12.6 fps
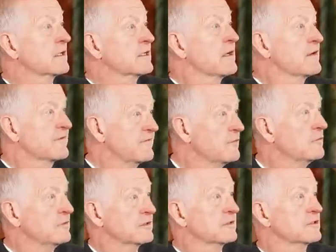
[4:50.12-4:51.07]
going
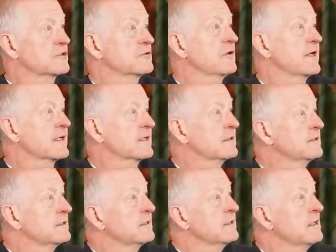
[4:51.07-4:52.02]
forward on the right, strike. Okay.
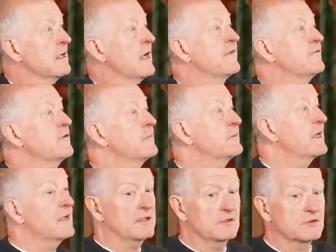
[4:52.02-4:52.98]
If you're a
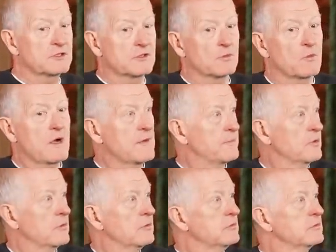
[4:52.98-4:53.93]
player that looks at the white
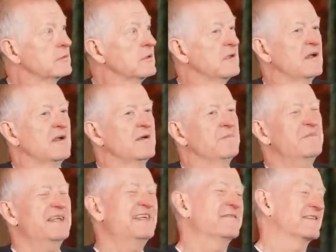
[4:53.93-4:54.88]
ball, could be an
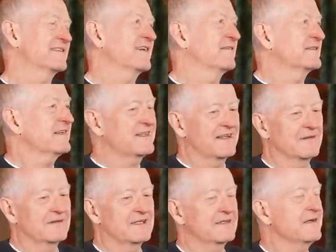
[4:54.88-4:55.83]
but even so, it's only
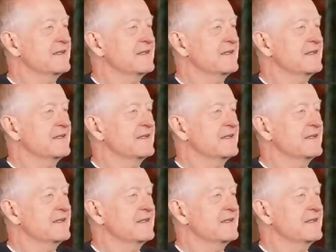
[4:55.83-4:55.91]
a it's